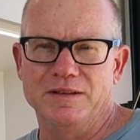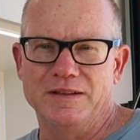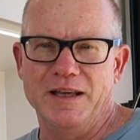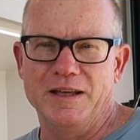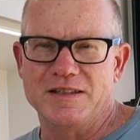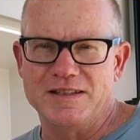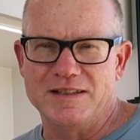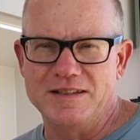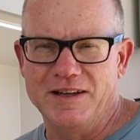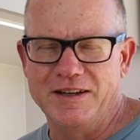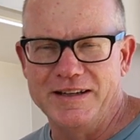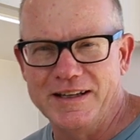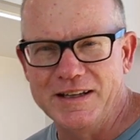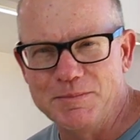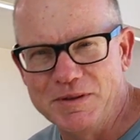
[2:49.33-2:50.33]
That's the
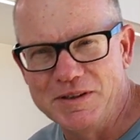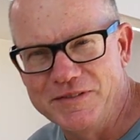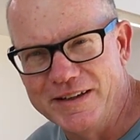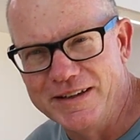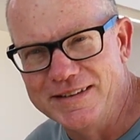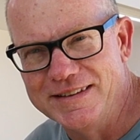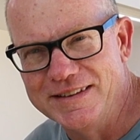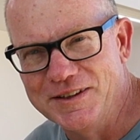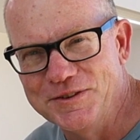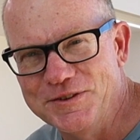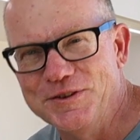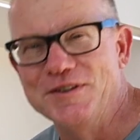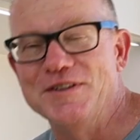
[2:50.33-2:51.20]
only other bit of editing I'll do,